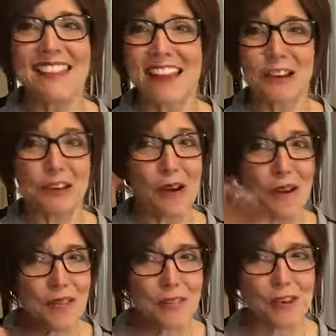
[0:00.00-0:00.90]
they're going
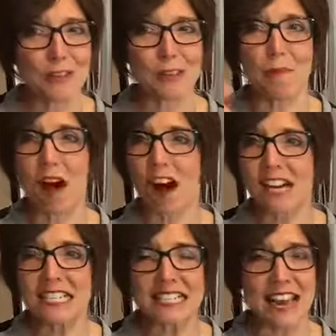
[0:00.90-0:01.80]
through some
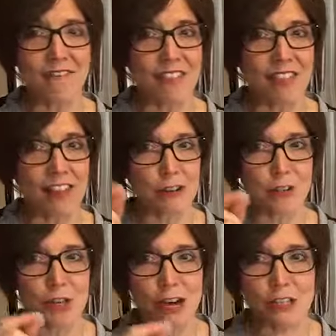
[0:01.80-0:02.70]
hard stuff in their
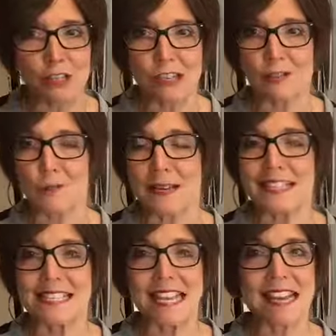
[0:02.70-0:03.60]
church. There's been
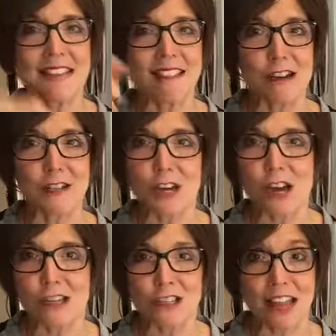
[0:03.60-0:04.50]
sin in their
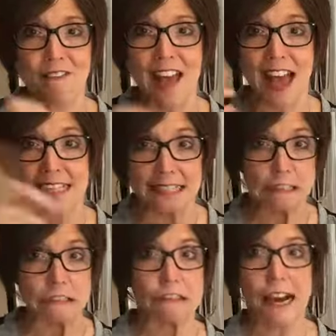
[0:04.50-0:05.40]
church. They've had to
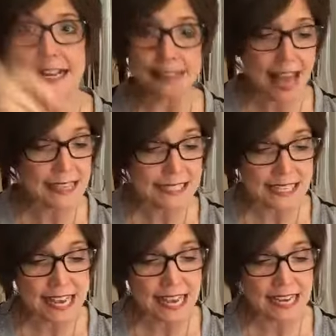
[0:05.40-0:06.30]
correct that
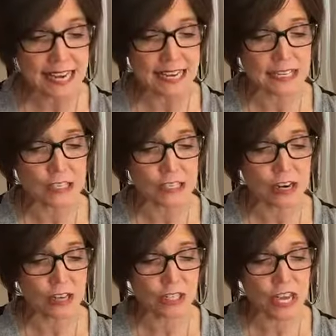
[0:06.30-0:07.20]
sin in his
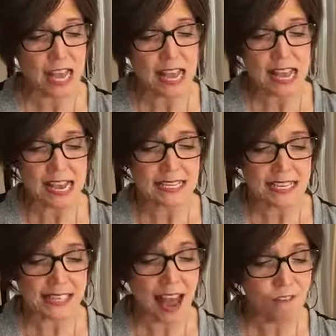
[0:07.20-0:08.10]
church. He
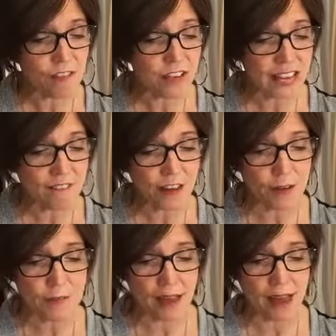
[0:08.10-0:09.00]
says, I forgive
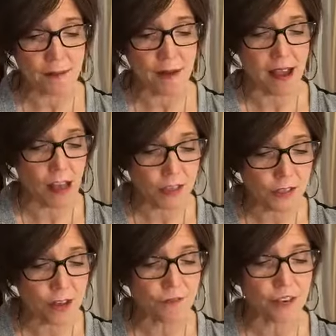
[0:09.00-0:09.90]
them. Um, I
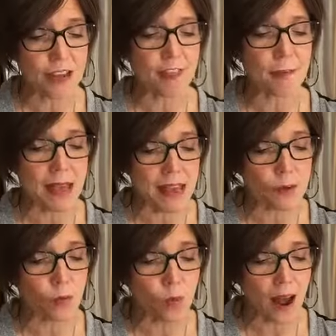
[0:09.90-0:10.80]
also forgive them.
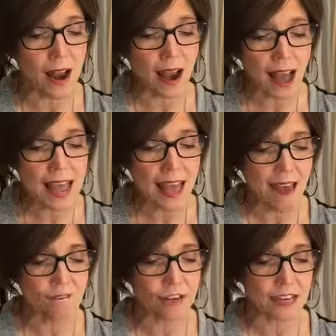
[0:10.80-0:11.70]
And what I
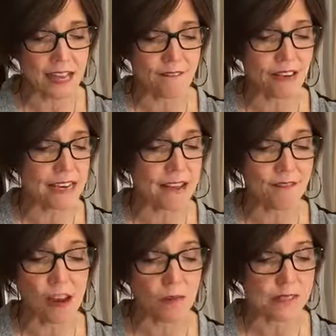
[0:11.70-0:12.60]
have forgiven,
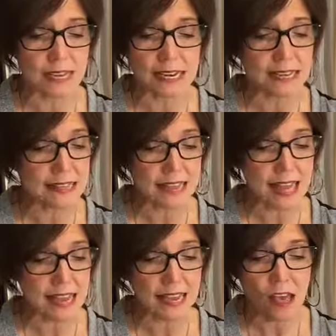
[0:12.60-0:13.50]
if there was
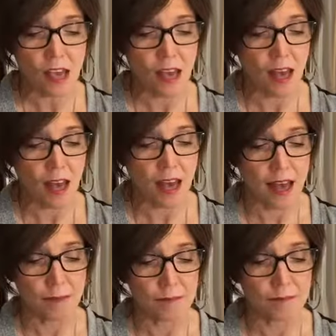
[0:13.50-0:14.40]
anything,
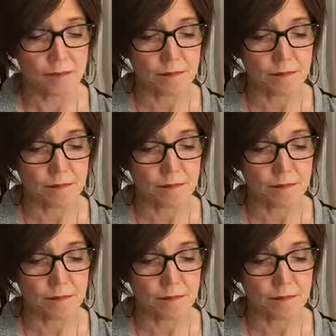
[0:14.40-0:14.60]
um,